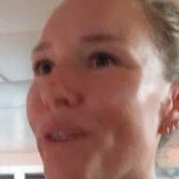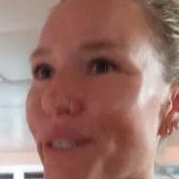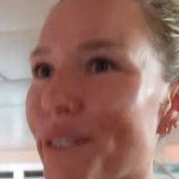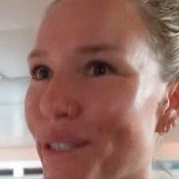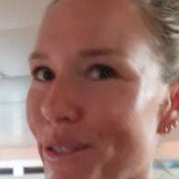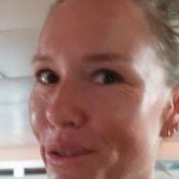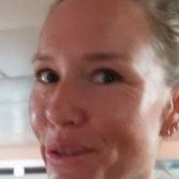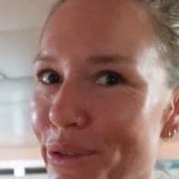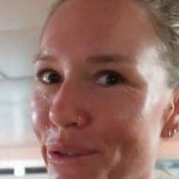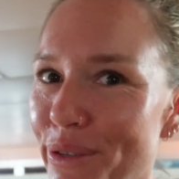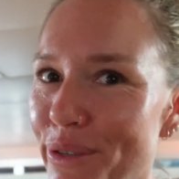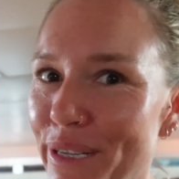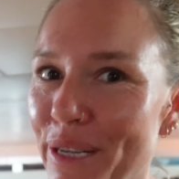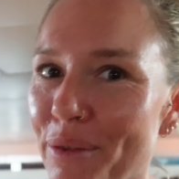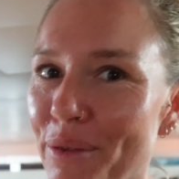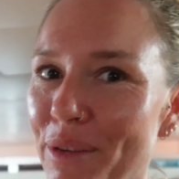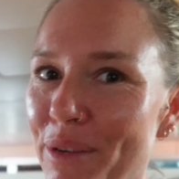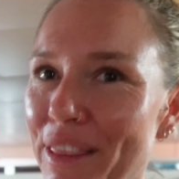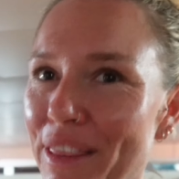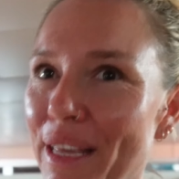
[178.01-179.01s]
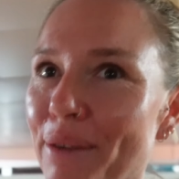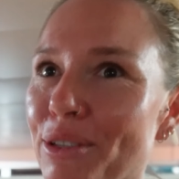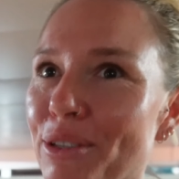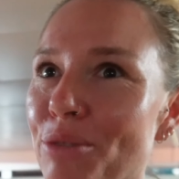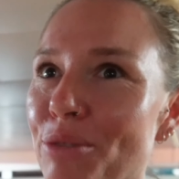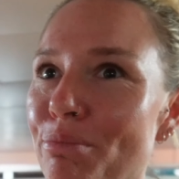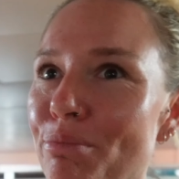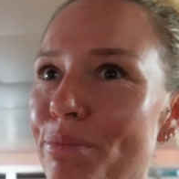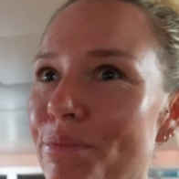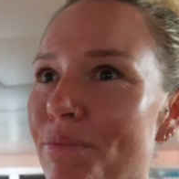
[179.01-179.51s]
a story when they were
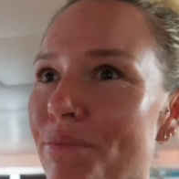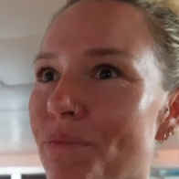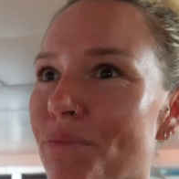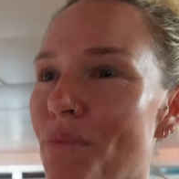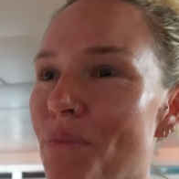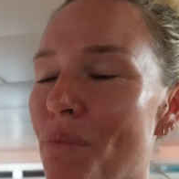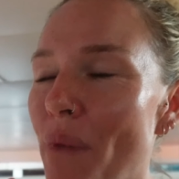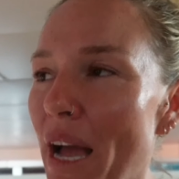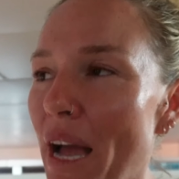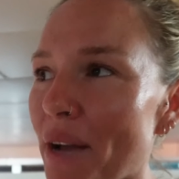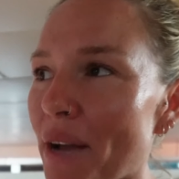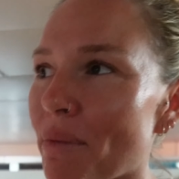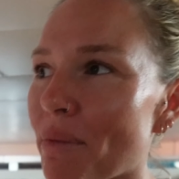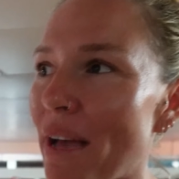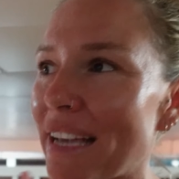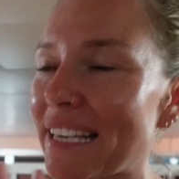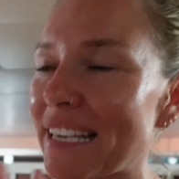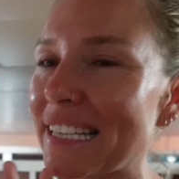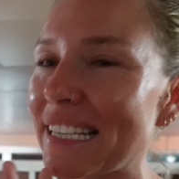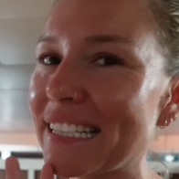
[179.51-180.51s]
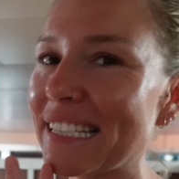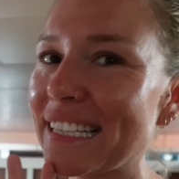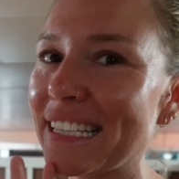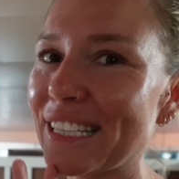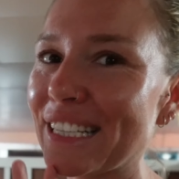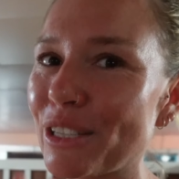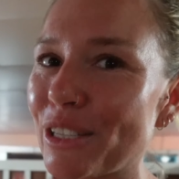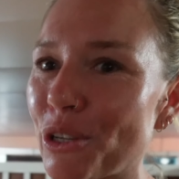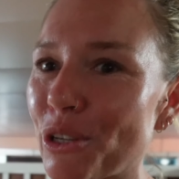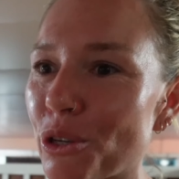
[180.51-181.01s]
backpacking
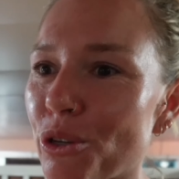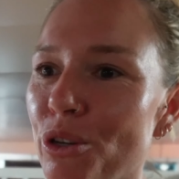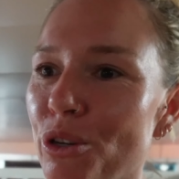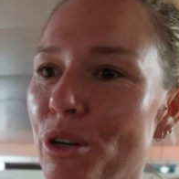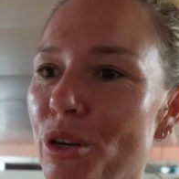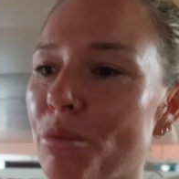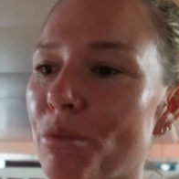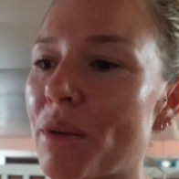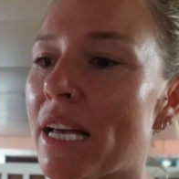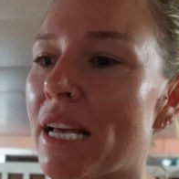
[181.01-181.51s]
in Europe